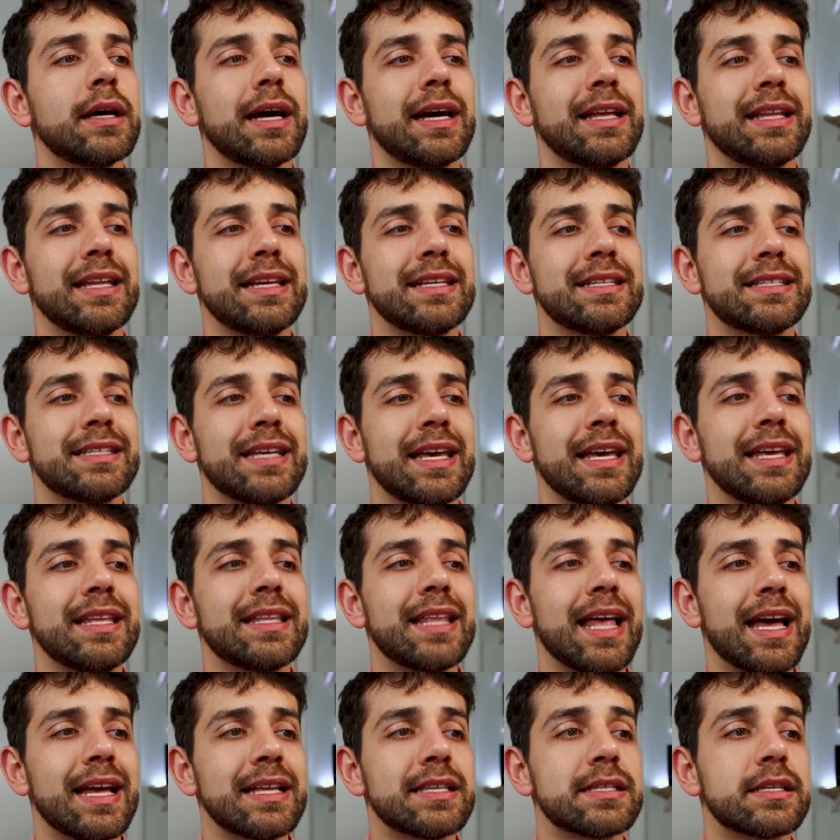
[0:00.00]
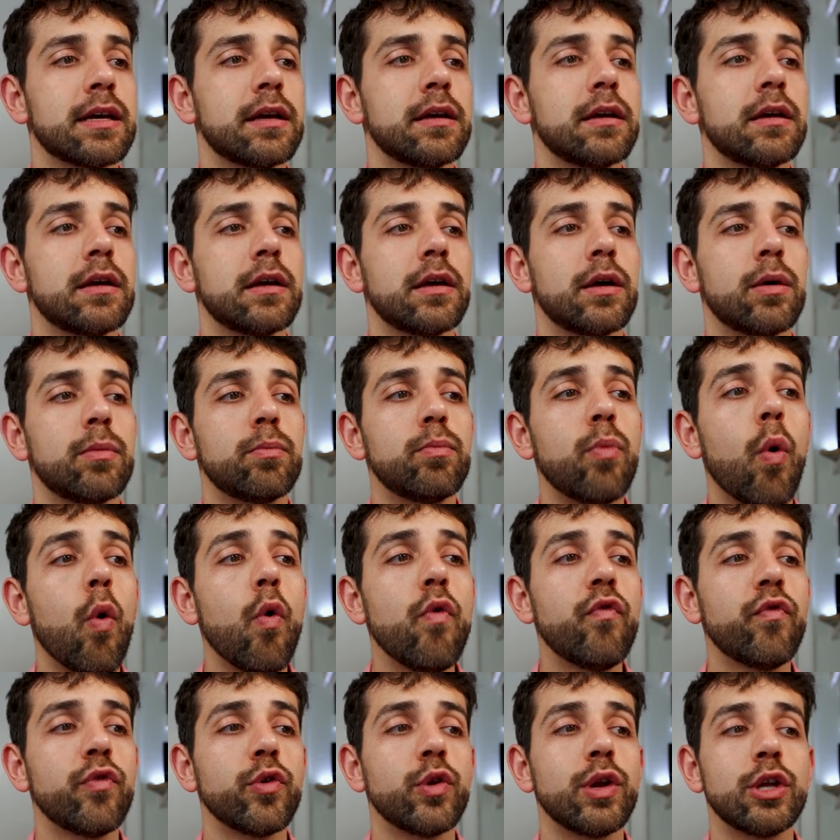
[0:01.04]
and they say that
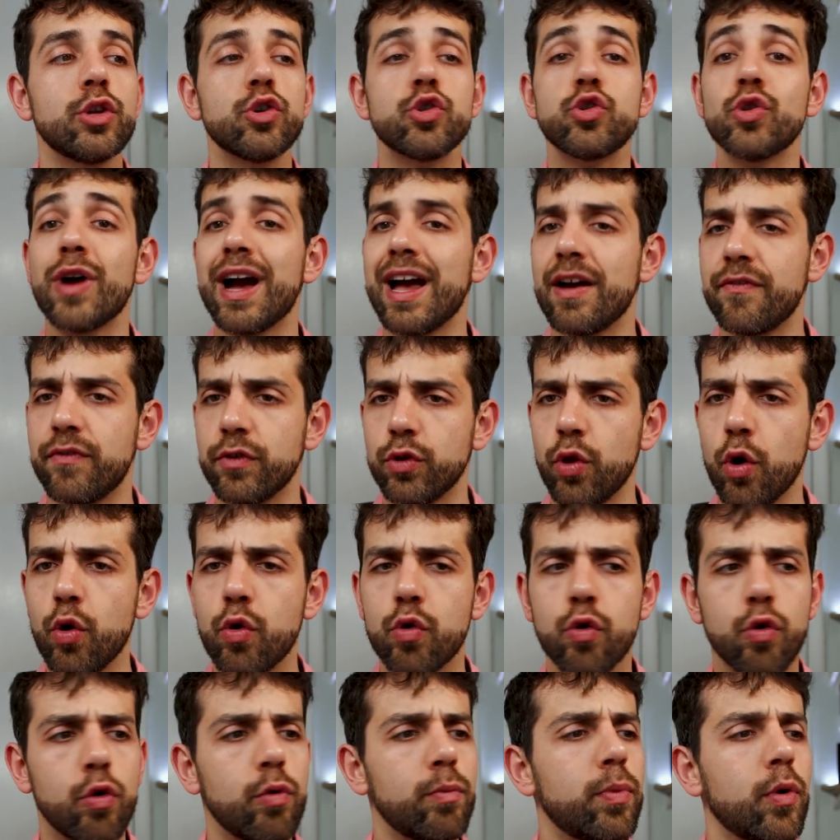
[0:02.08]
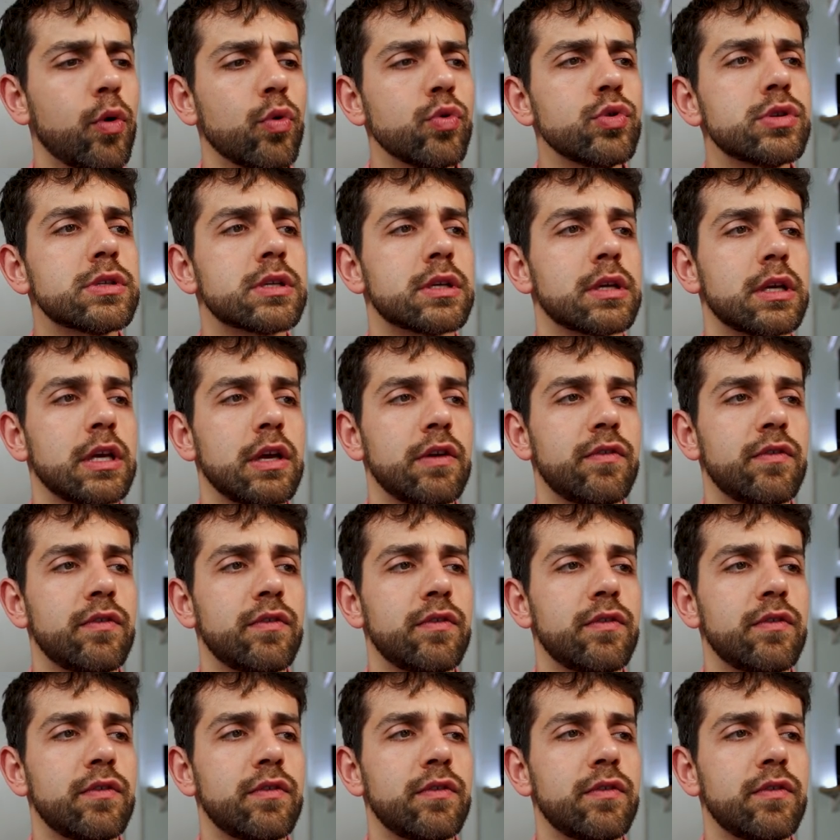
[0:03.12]
both you need to have a Docker Compose